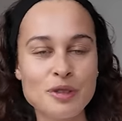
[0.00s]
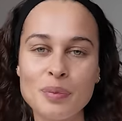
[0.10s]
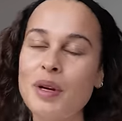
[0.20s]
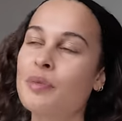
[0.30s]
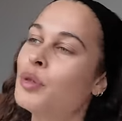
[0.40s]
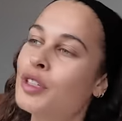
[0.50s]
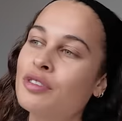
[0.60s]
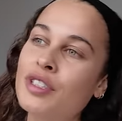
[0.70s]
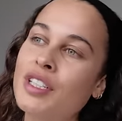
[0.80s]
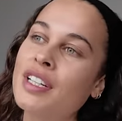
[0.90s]
my
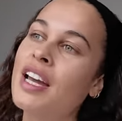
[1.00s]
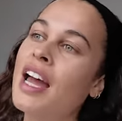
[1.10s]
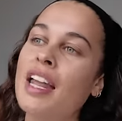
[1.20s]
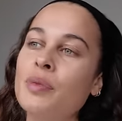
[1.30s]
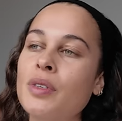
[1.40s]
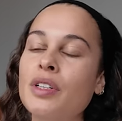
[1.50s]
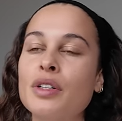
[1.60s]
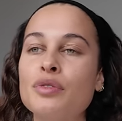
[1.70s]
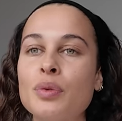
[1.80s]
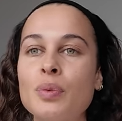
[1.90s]
morning routine. And then we're gonna
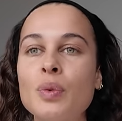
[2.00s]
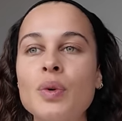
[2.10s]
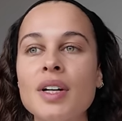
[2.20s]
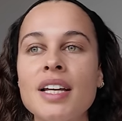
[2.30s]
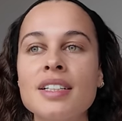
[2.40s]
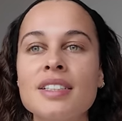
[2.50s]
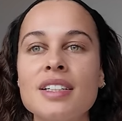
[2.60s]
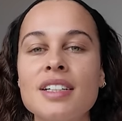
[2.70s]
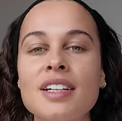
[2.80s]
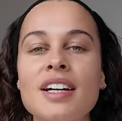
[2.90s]
go for a walk later
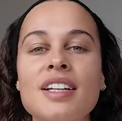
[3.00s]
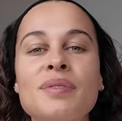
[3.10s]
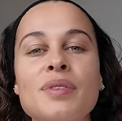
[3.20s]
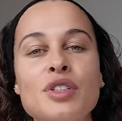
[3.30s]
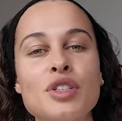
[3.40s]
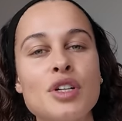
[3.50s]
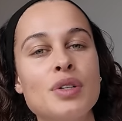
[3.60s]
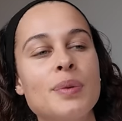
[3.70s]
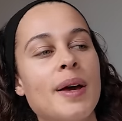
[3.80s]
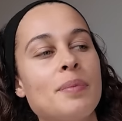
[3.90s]
and I'm gonna show
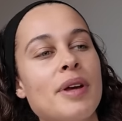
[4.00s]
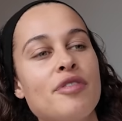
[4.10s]
you like my